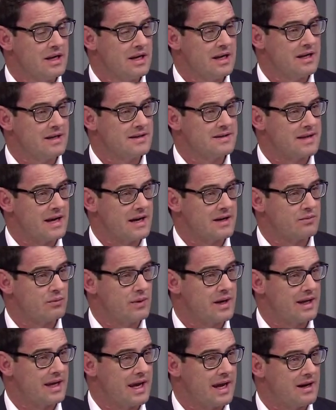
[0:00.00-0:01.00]
is that
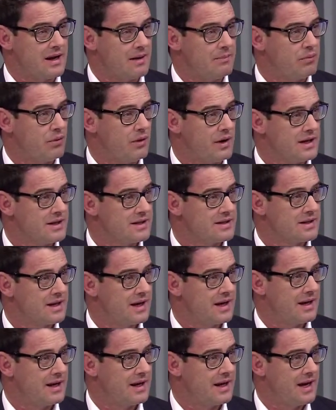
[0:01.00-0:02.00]
we can appoint
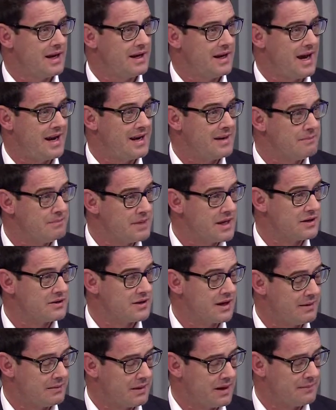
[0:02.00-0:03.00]
a
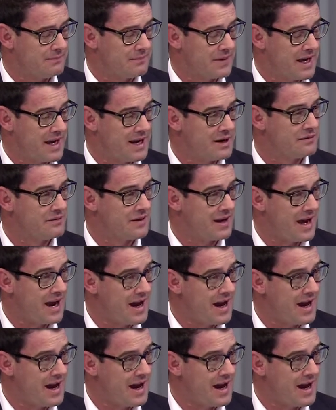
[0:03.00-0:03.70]
head of